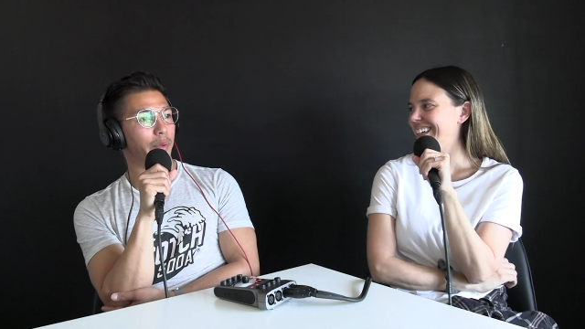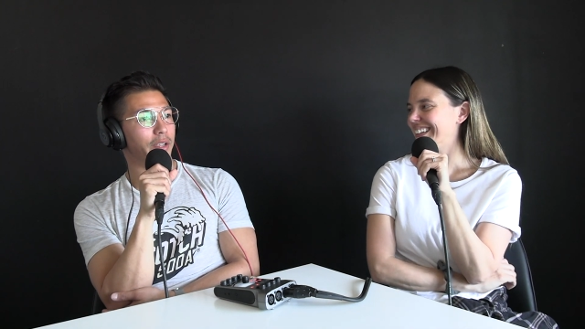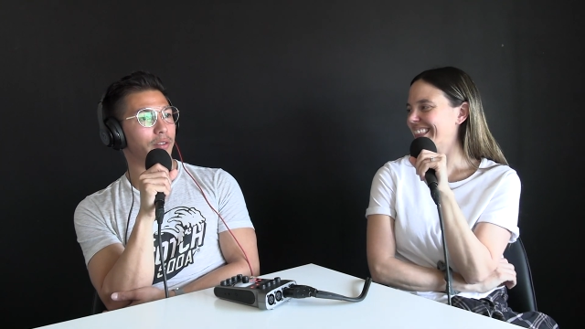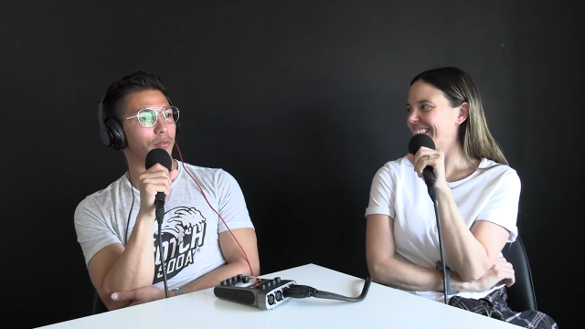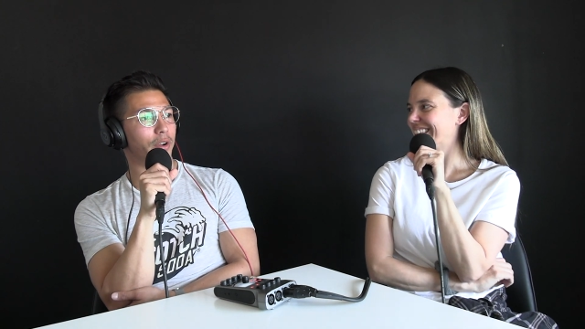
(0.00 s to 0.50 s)

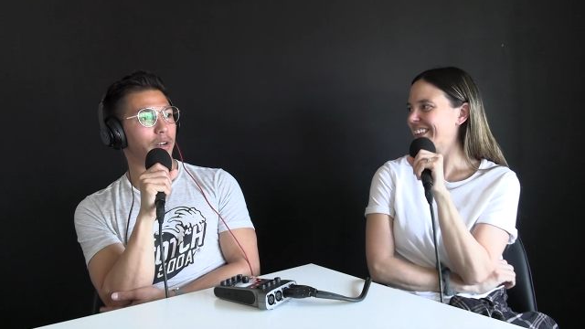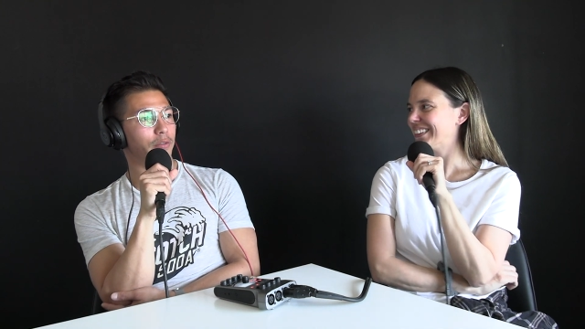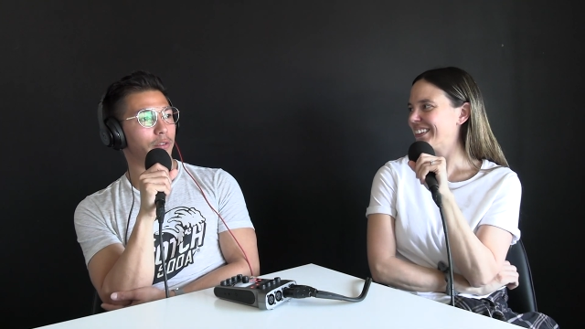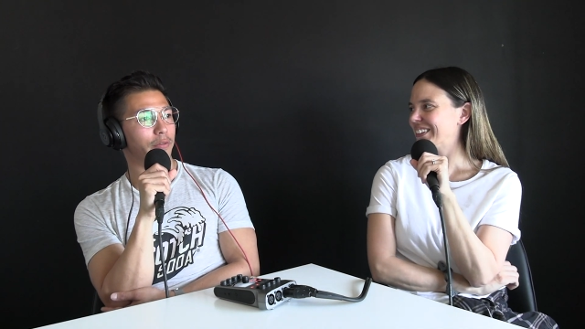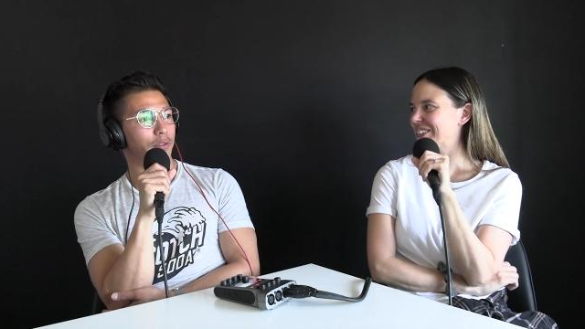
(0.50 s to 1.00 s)
Speaker 1: paying rent
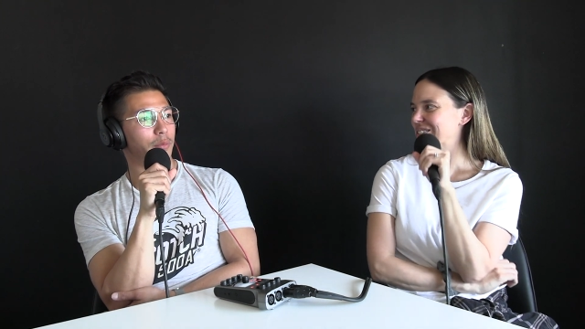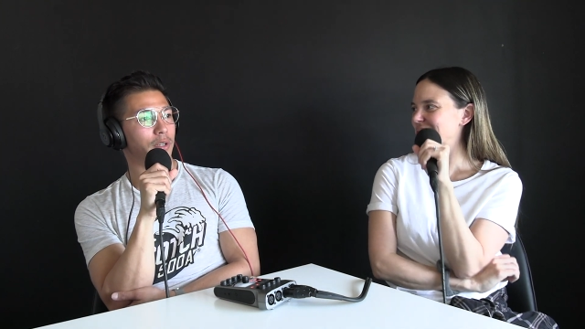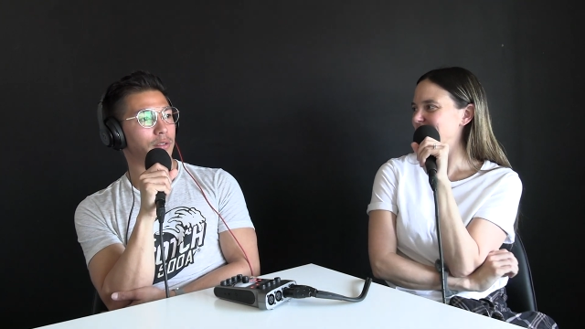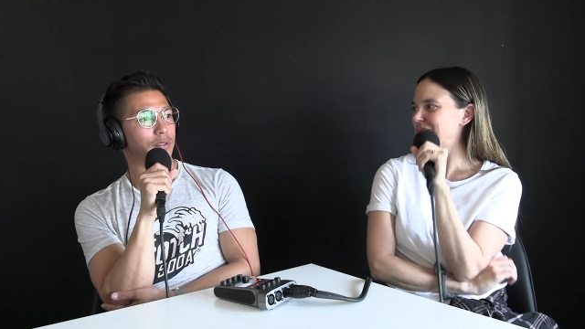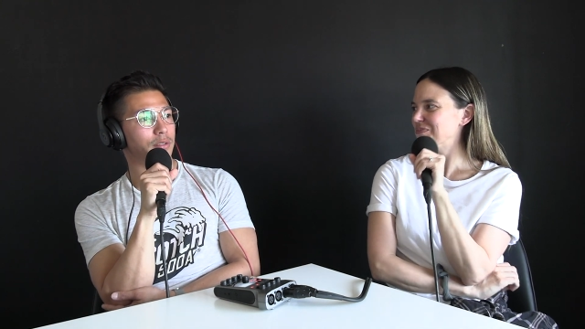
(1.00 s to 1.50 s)
for a few
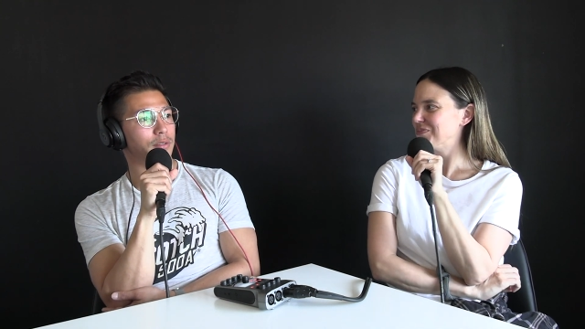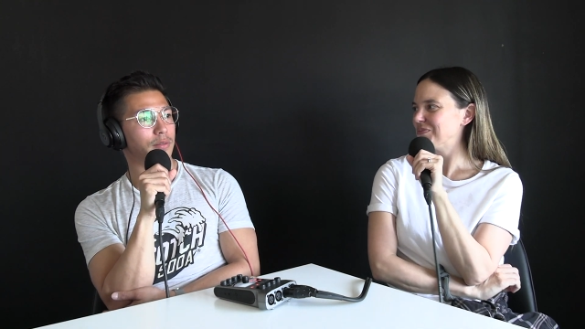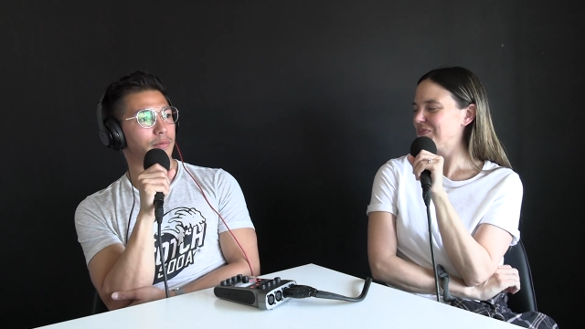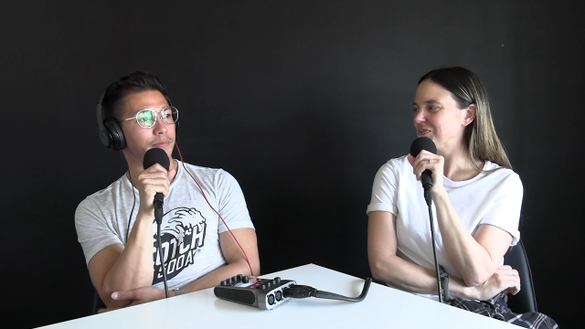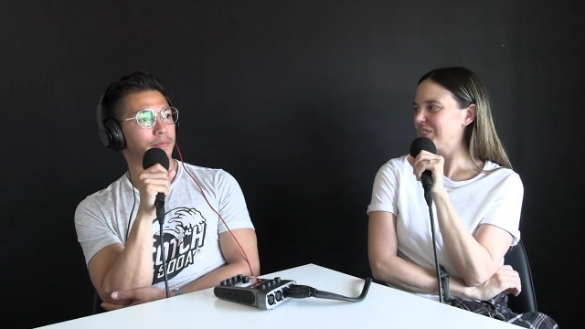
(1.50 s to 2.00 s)
months.
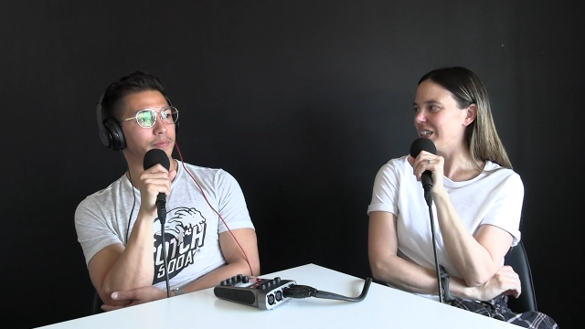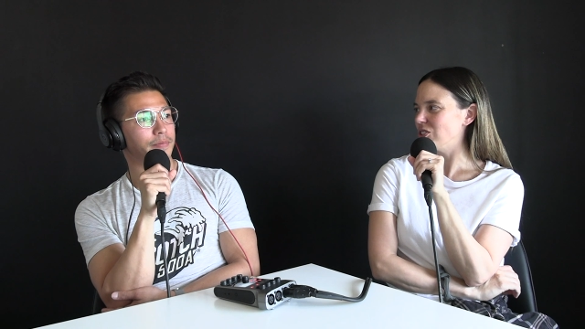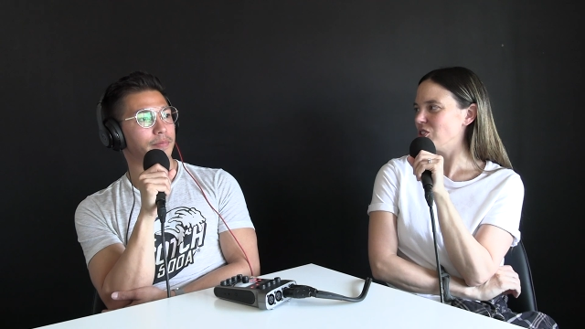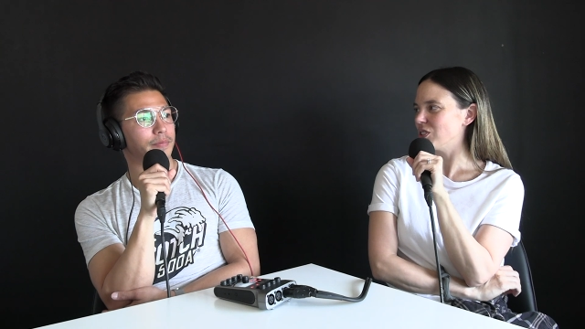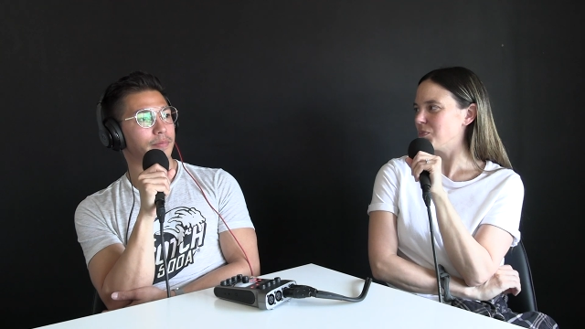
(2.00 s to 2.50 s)
Speaker 2: Yeah,
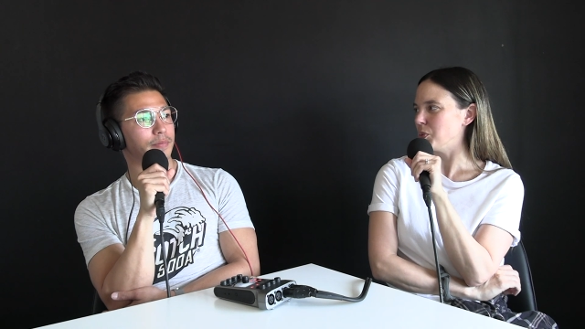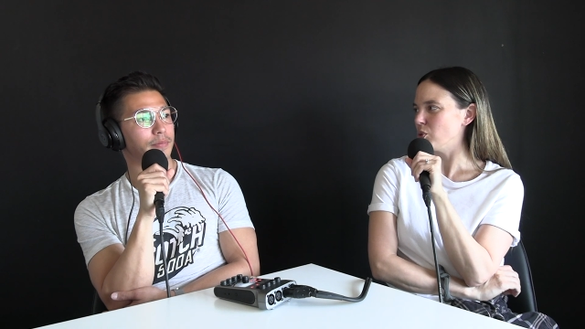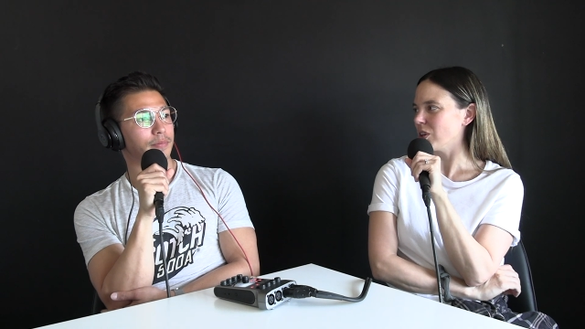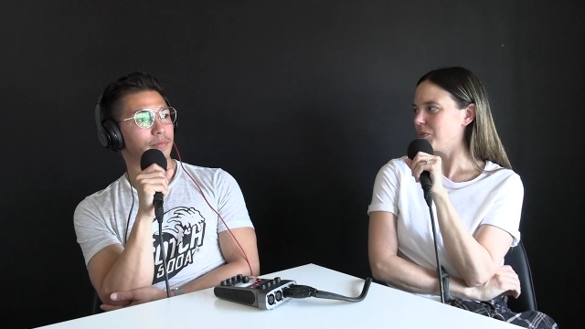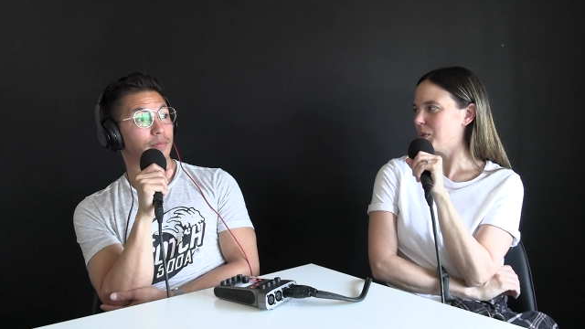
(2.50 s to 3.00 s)
and just
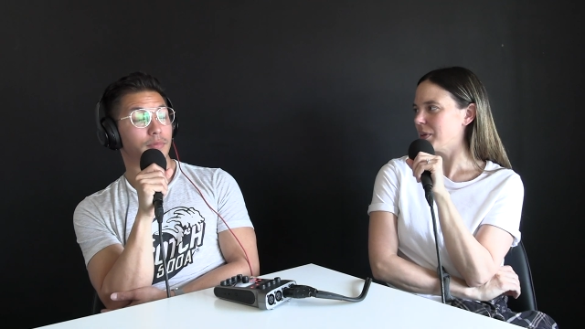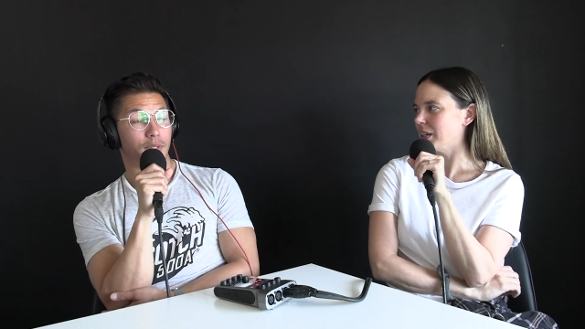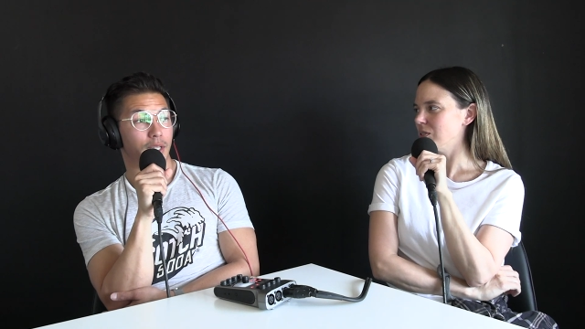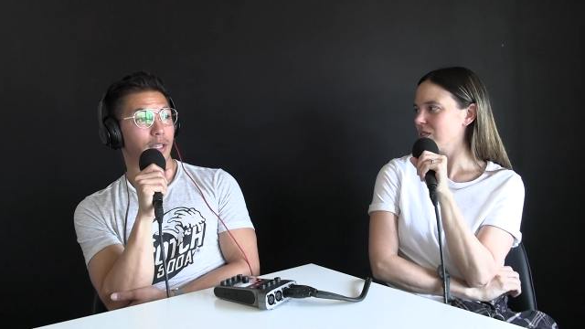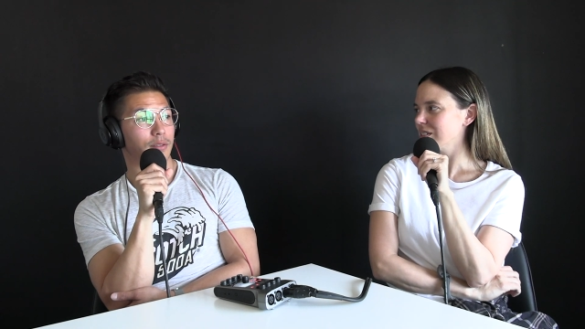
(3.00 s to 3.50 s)
mooch off my
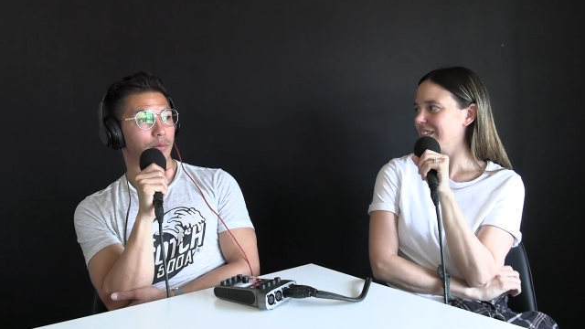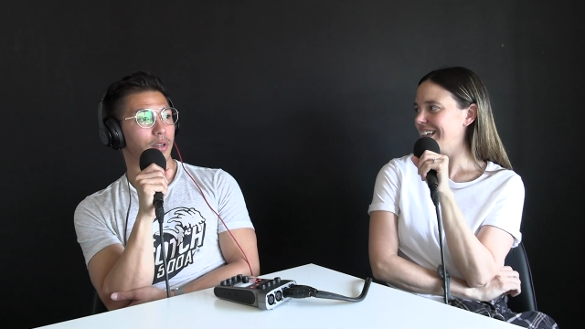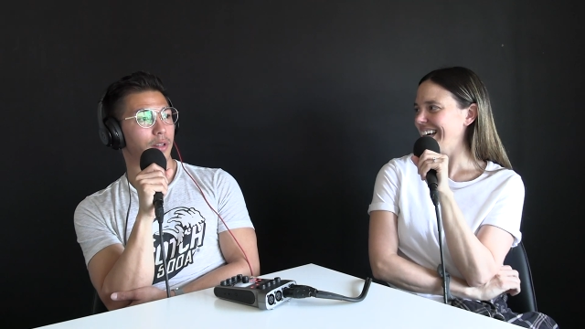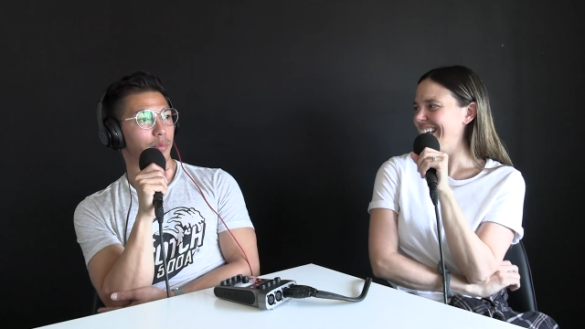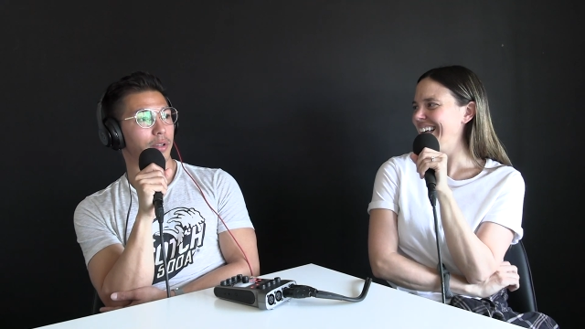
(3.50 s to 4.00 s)
parents.
Speaker 1: That's
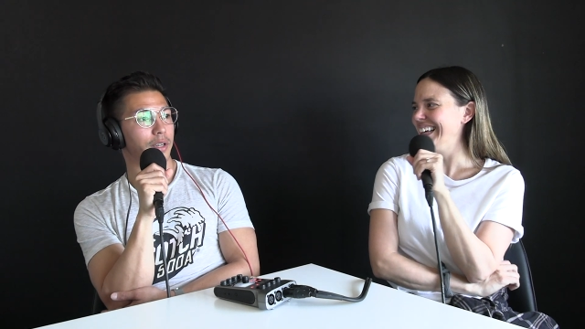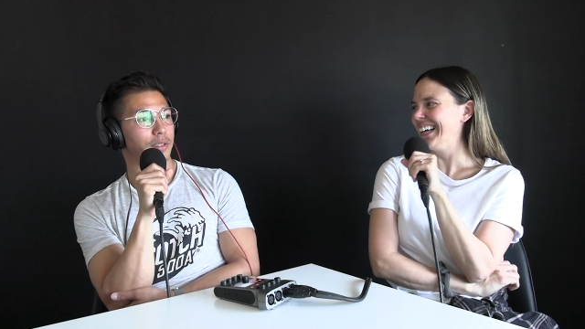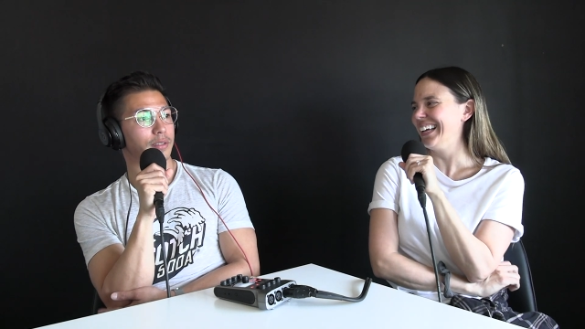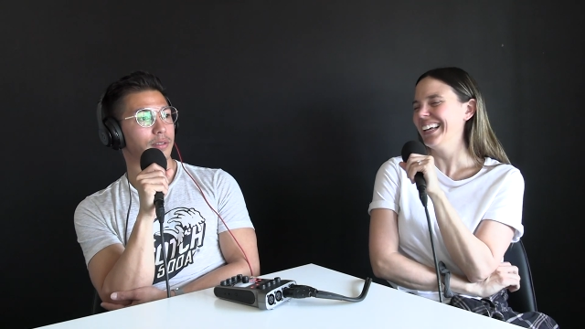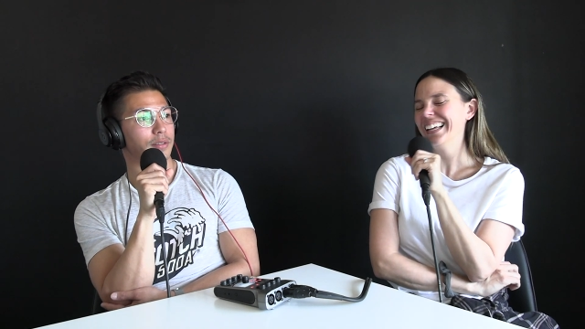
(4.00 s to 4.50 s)
what the plan
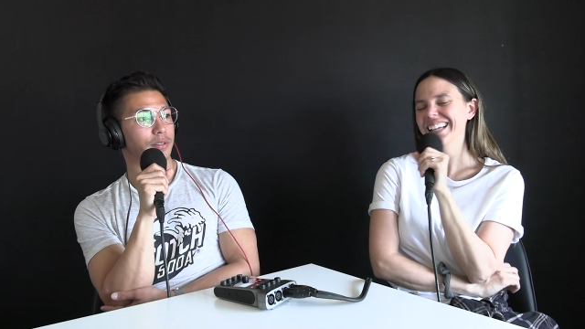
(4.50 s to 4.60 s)
is.